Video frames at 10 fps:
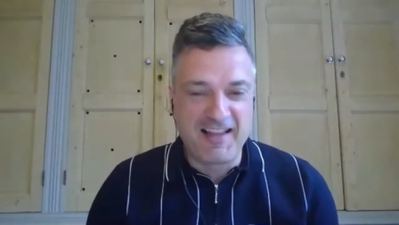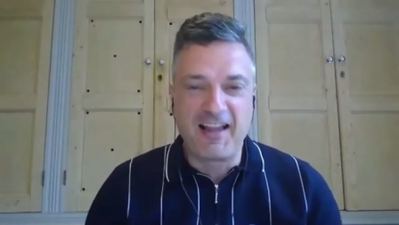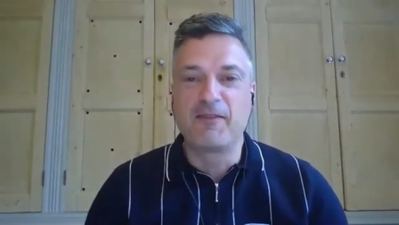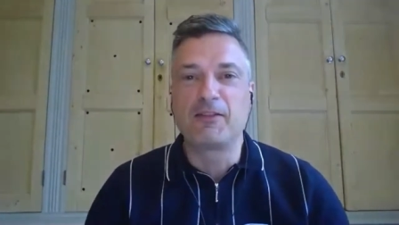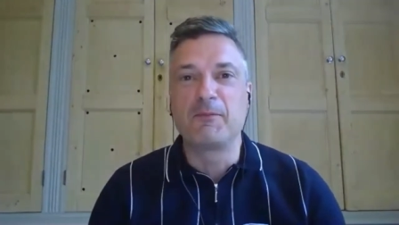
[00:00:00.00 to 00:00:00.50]

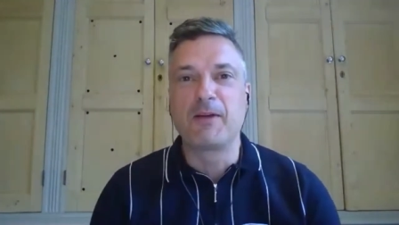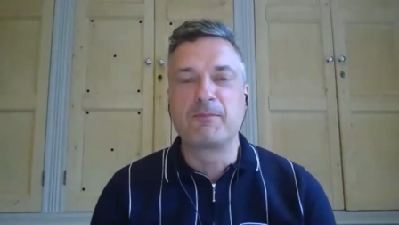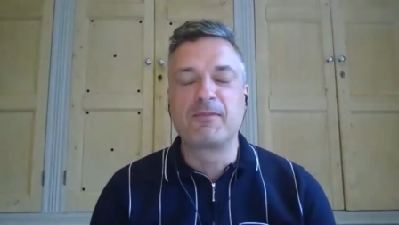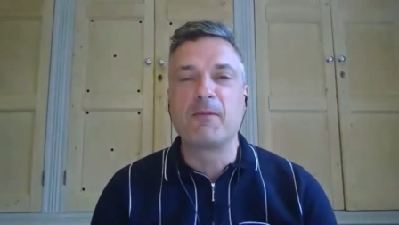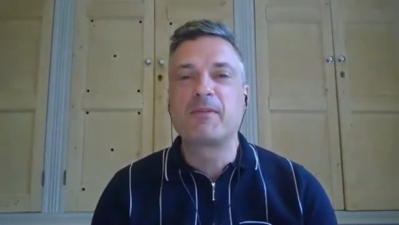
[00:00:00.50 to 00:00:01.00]
I'm,
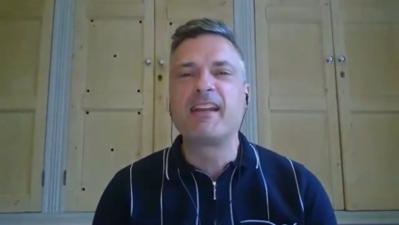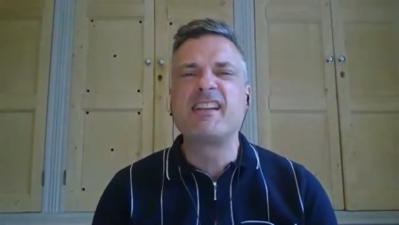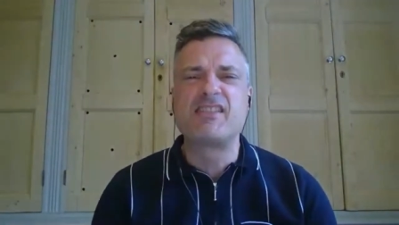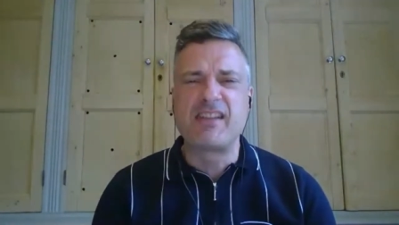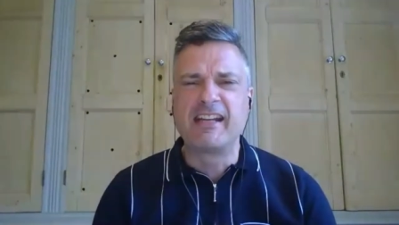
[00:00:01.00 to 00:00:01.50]
I'm, I'm,
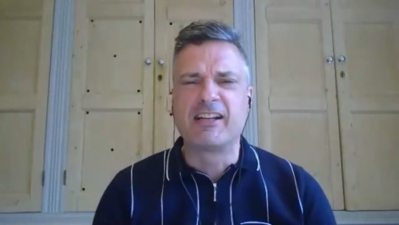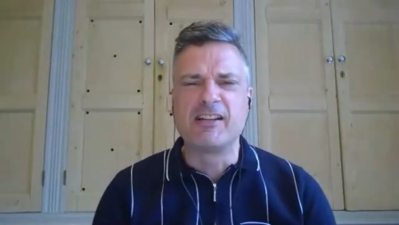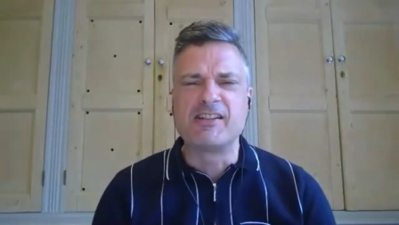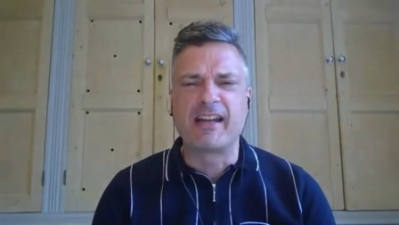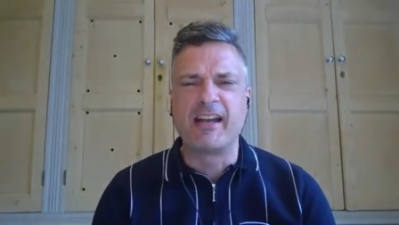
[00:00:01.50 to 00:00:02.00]
getting
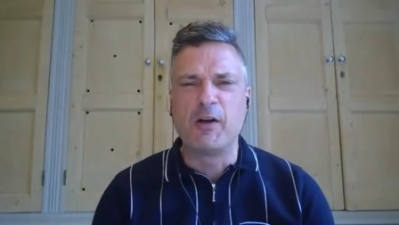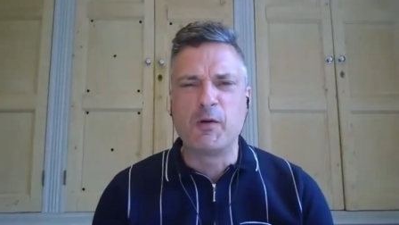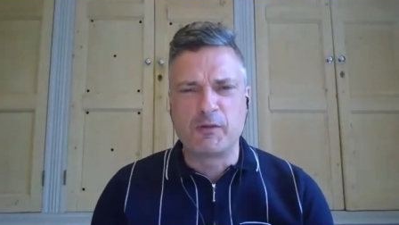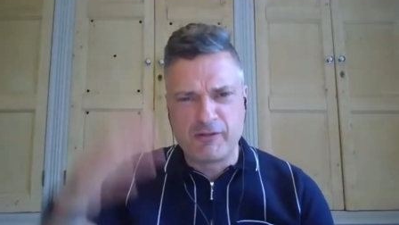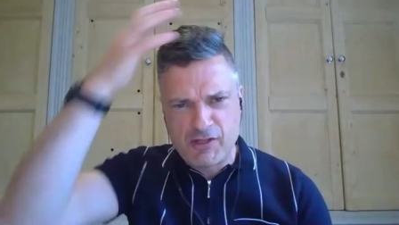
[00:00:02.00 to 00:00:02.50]
cynical as I get
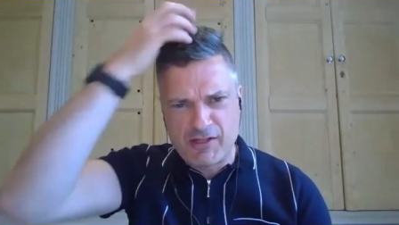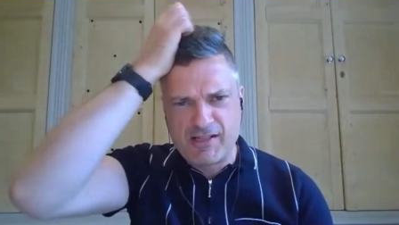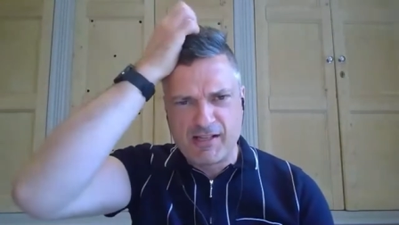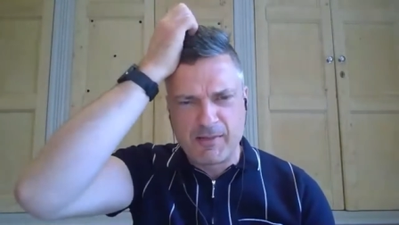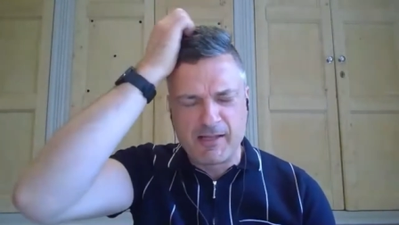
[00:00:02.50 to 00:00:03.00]
older, as you can
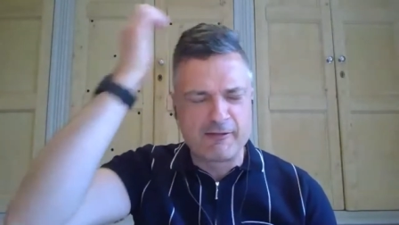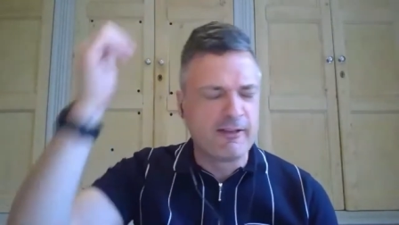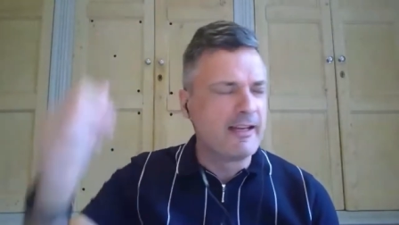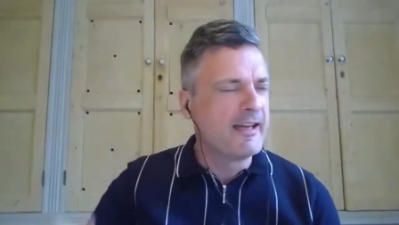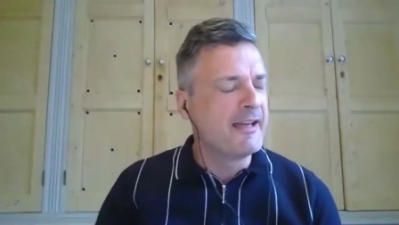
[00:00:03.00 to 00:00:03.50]
tell by the
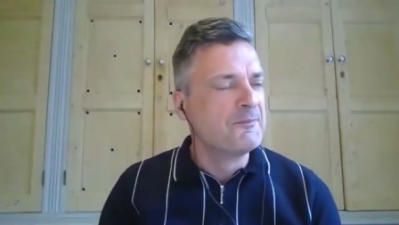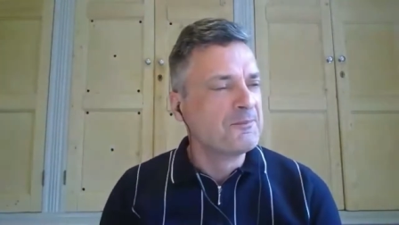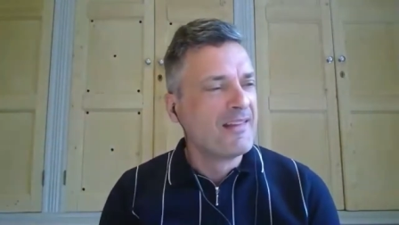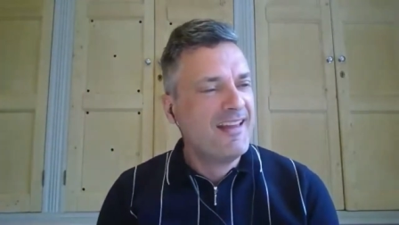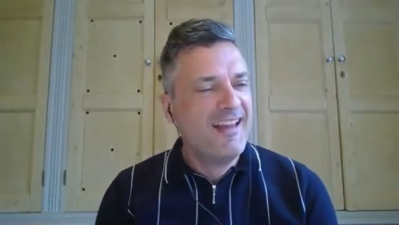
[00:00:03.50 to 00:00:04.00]
grey hair.
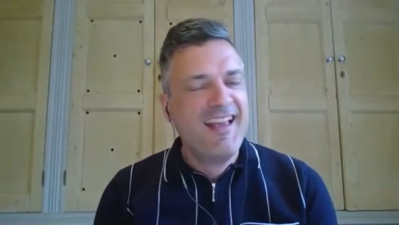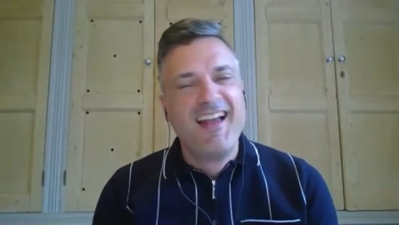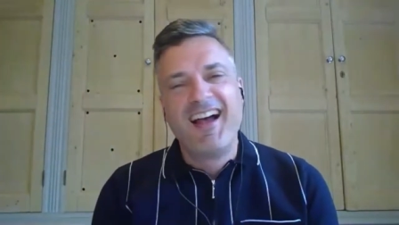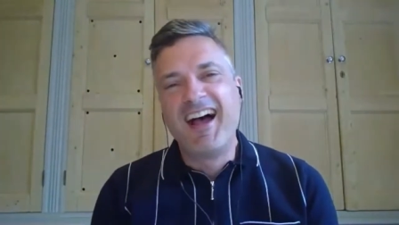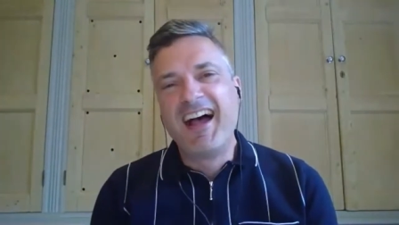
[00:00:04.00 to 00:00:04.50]

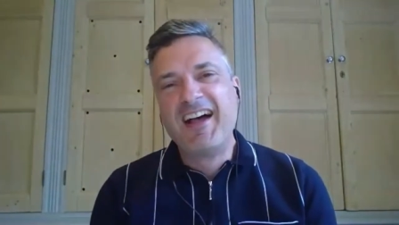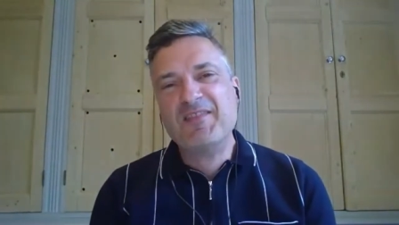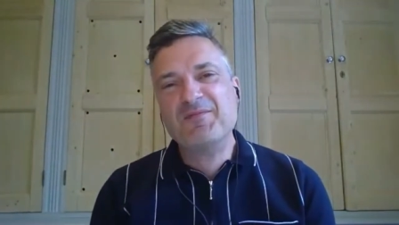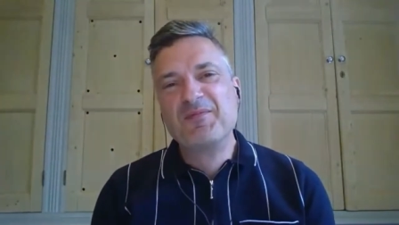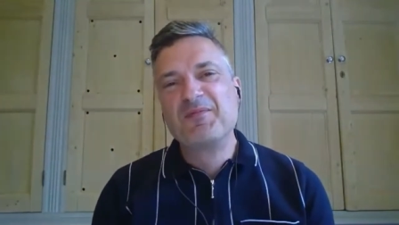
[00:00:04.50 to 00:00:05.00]

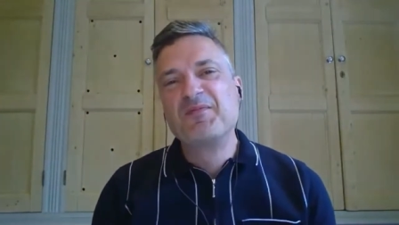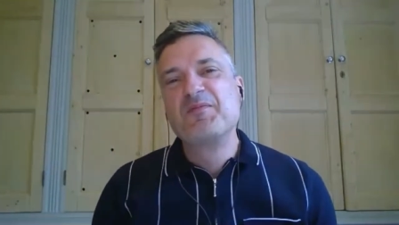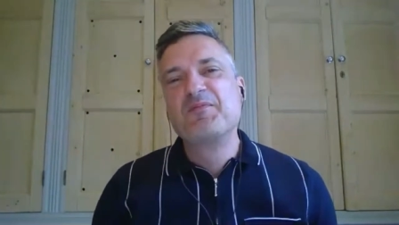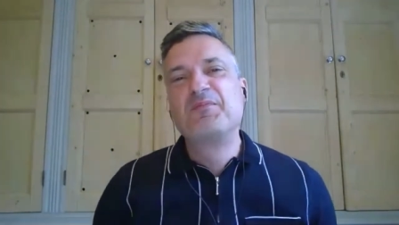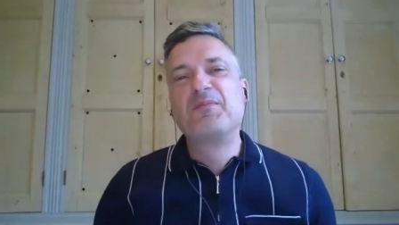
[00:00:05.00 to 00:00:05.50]
Um,
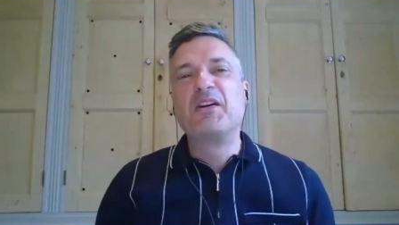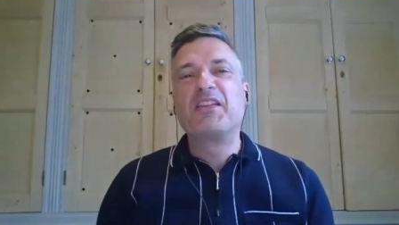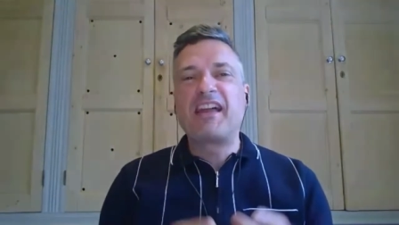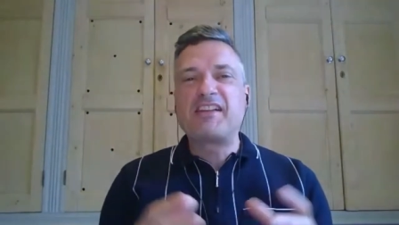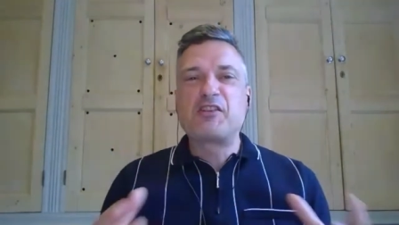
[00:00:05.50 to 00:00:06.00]

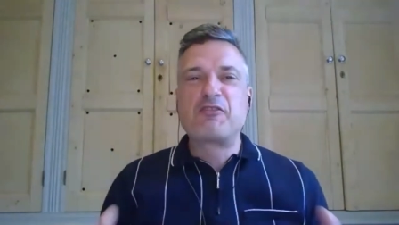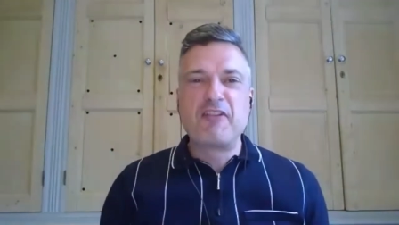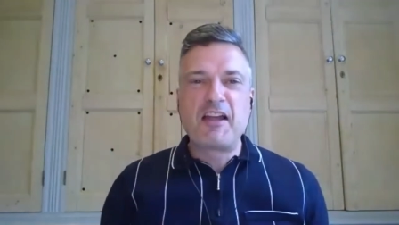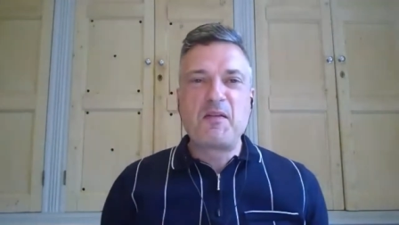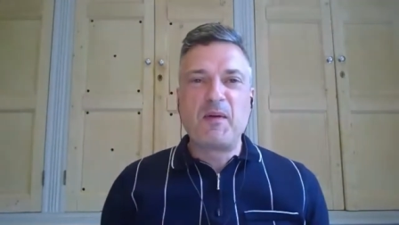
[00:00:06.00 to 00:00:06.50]
but that's a
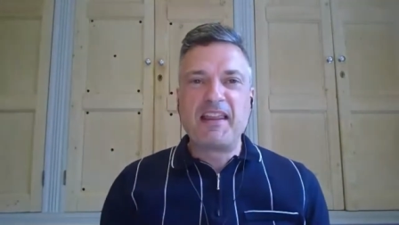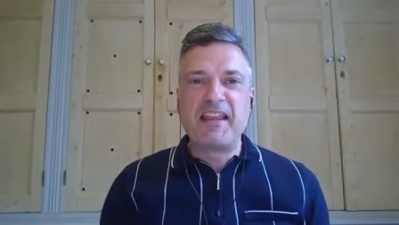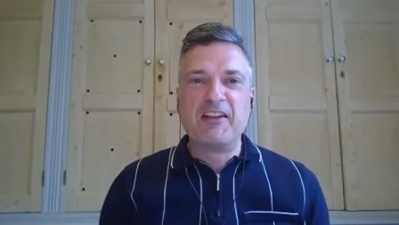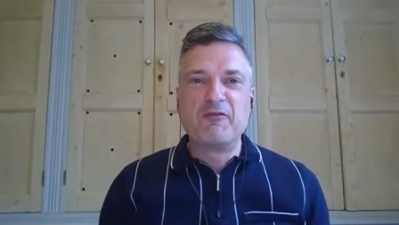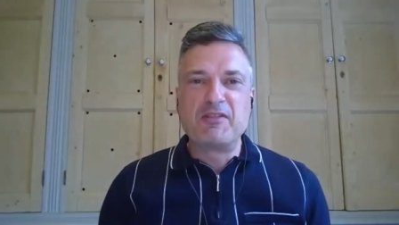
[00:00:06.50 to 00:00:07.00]
great way
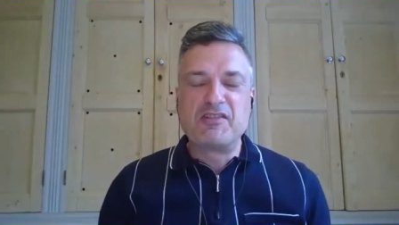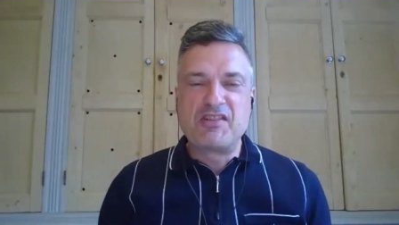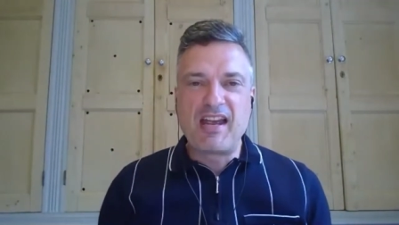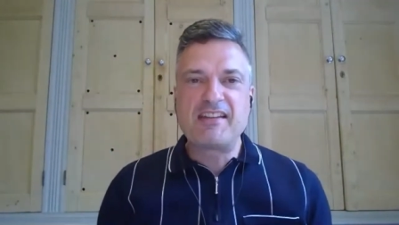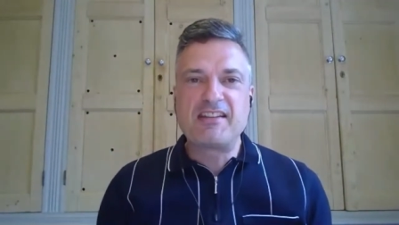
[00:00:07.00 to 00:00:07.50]
then of
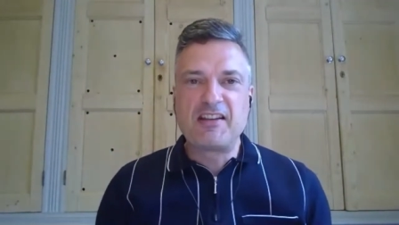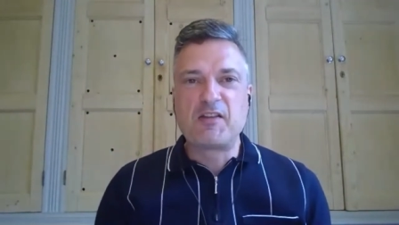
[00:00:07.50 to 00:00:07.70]
protecting